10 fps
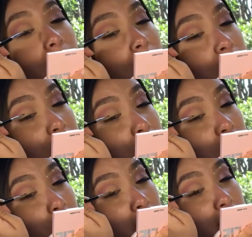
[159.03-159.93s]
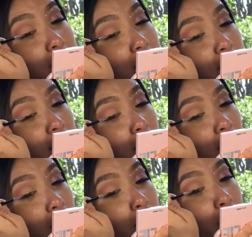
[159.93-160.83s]
and just placing that
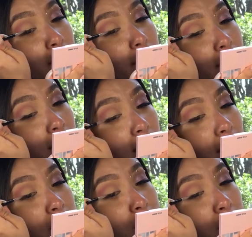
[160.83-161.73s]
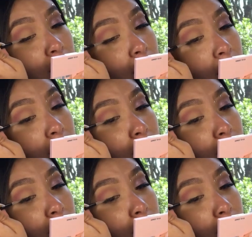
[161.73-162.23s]
on my lash line